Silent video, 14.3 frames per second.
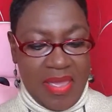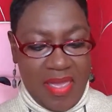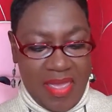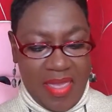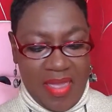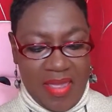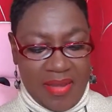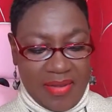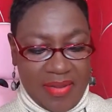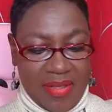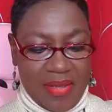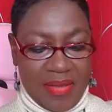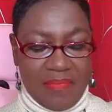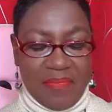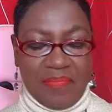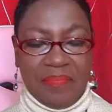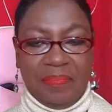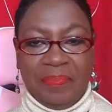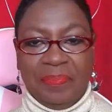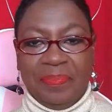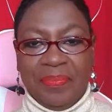And um,
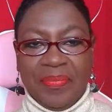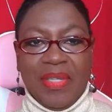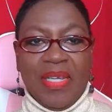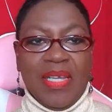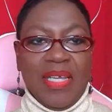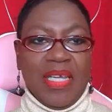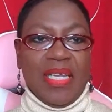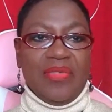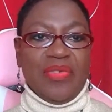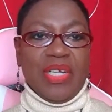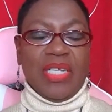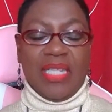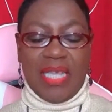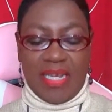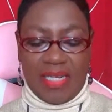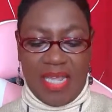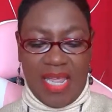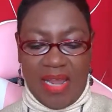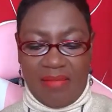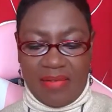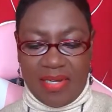in running that
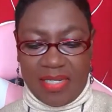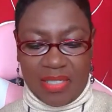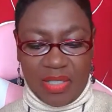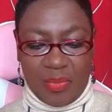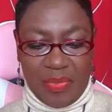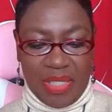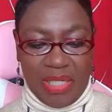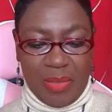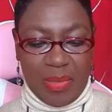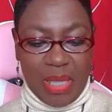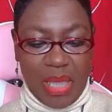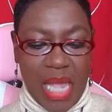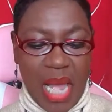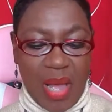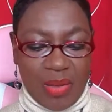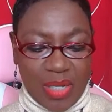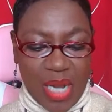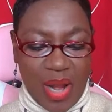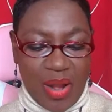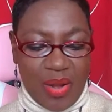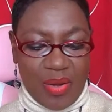errand, it took me a little bit
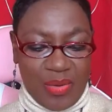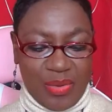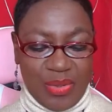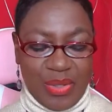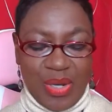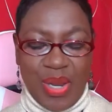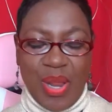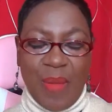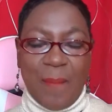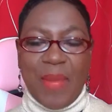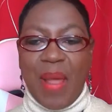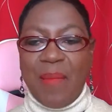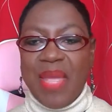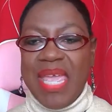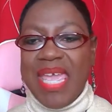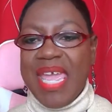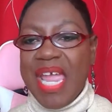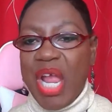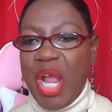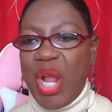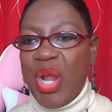longer, but I'm
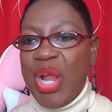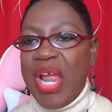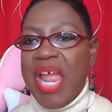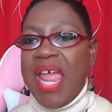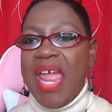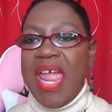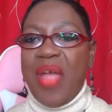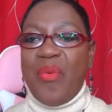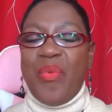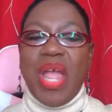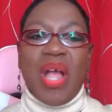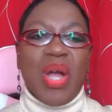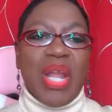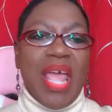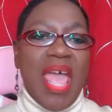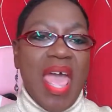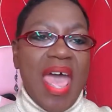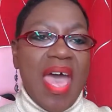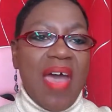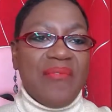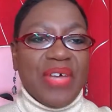here and we are going to
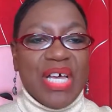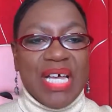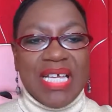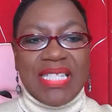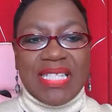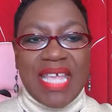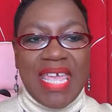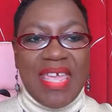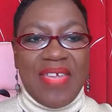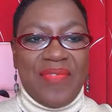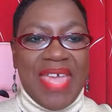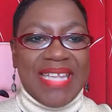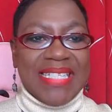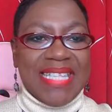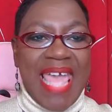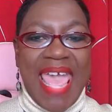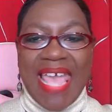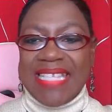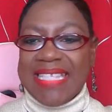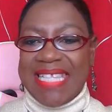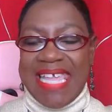have us a
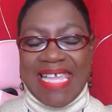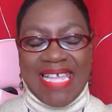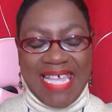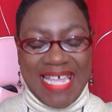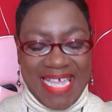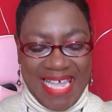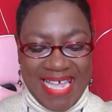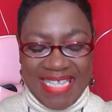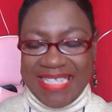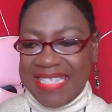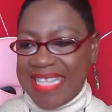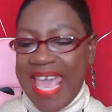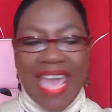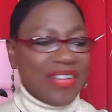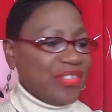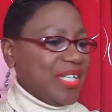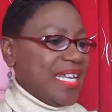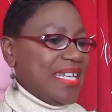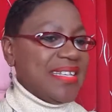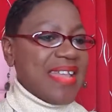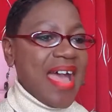fantastic
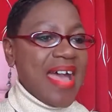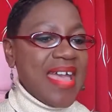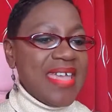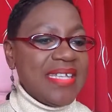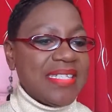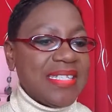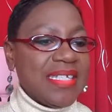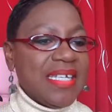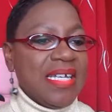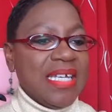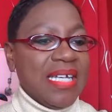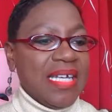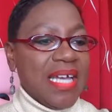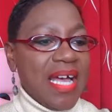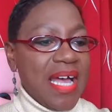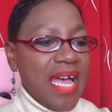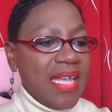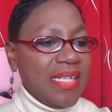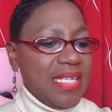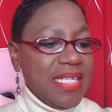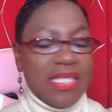Saturday night. I
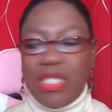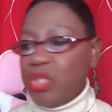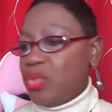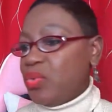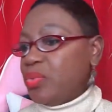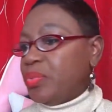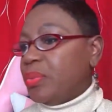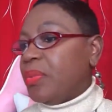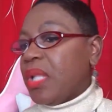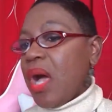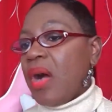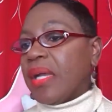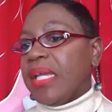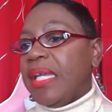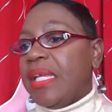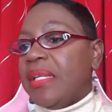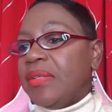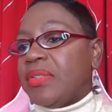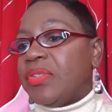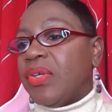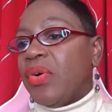need to log in
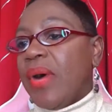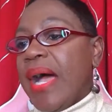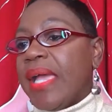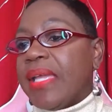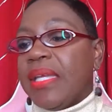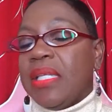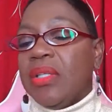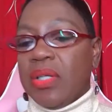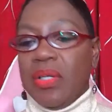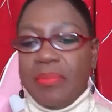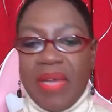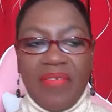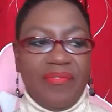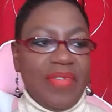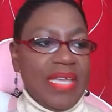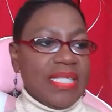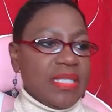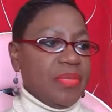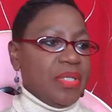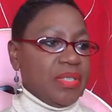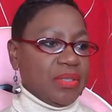so I can look on my
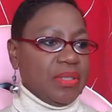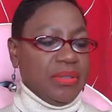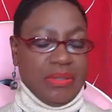Facebook.